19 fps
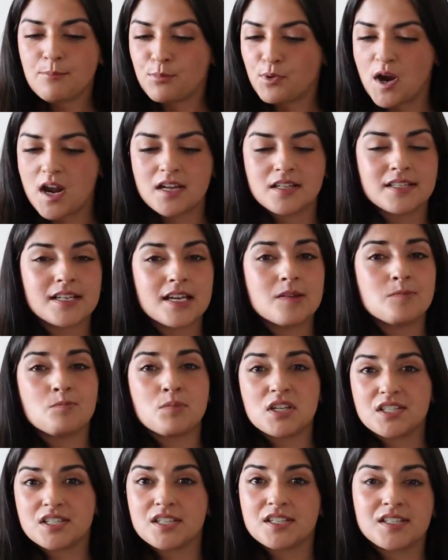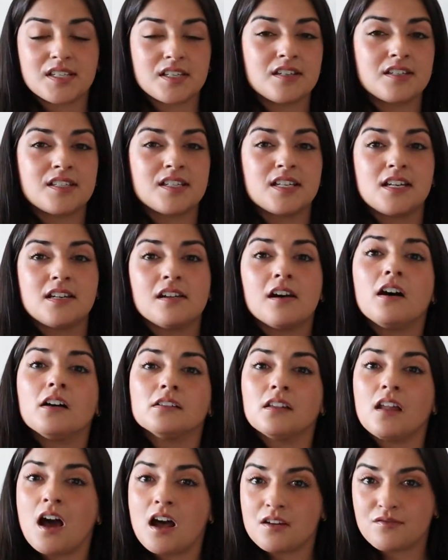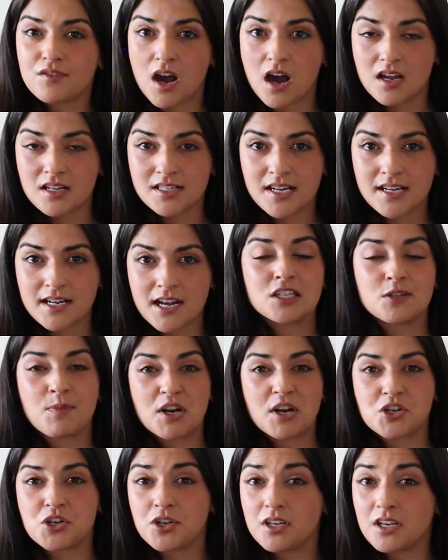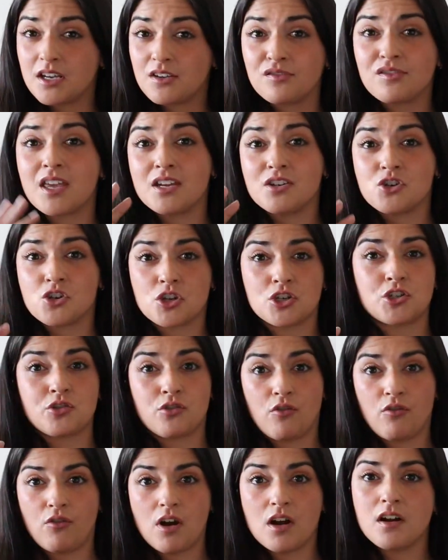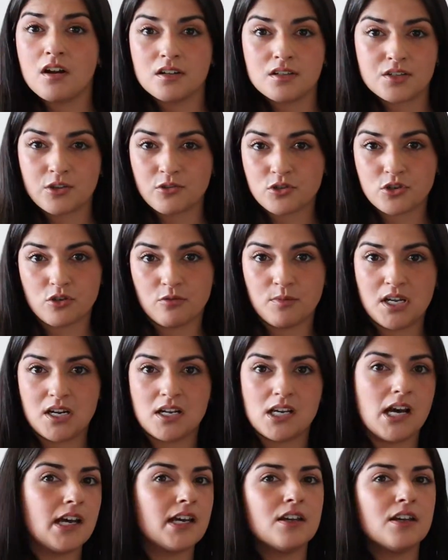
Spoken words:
Brands and businesses need a lot of content, especially if they just run on social media.